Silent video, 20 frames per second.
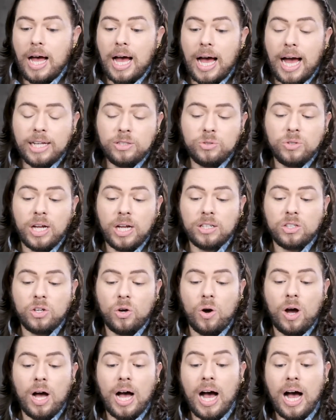I do not
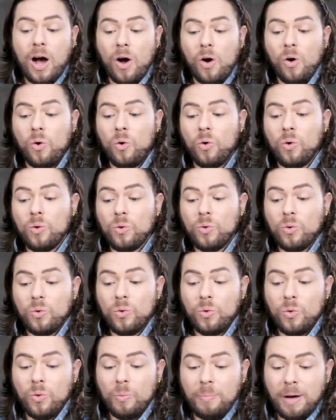know how
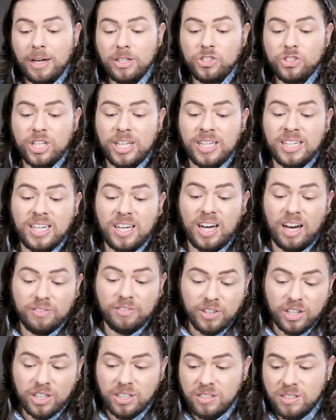much it
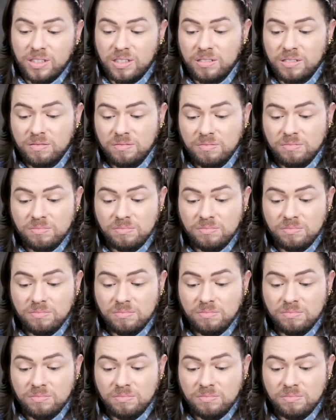covers,